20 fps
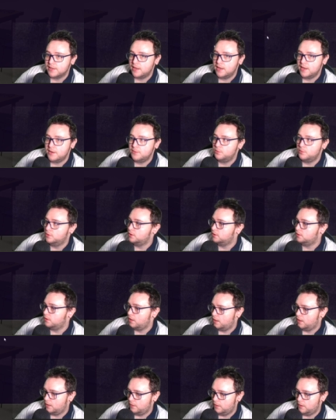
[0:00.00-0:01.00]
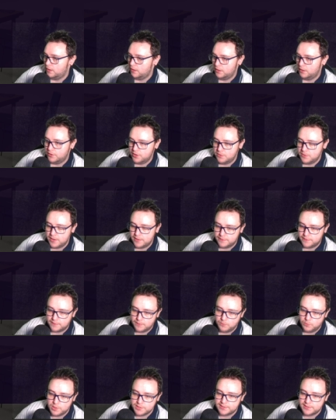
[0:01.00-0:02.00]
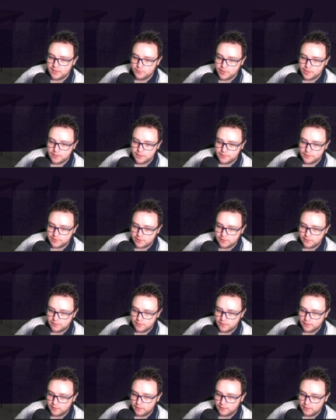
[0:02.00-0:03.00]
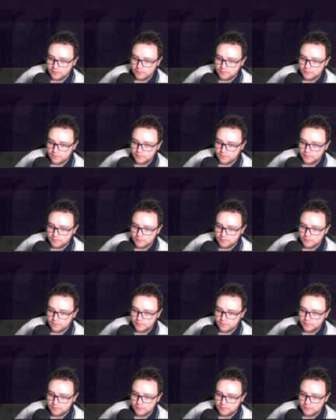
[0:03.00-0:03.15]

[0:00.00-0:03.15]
I will do it. What's their weakness? Do you think?